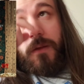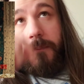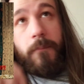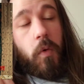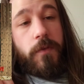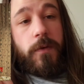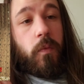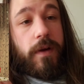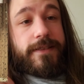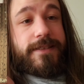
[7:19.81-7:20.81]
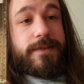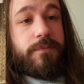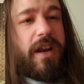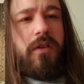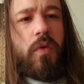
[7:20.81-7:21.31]
more than once,
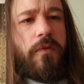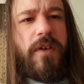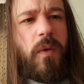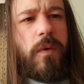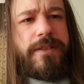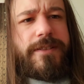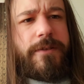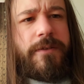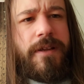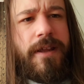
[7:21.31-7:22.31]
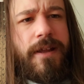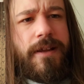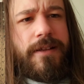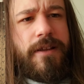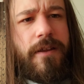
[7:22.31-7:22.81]
but I don't know if I want to,
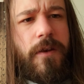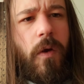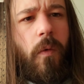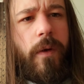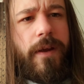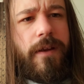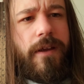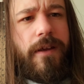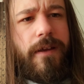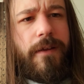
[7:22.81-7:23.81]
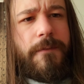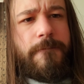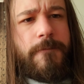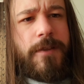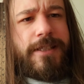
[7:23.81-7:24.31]
knowing
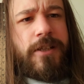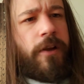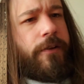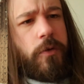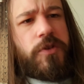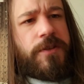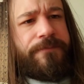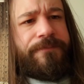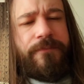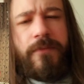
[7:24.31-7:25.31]
its conclusion.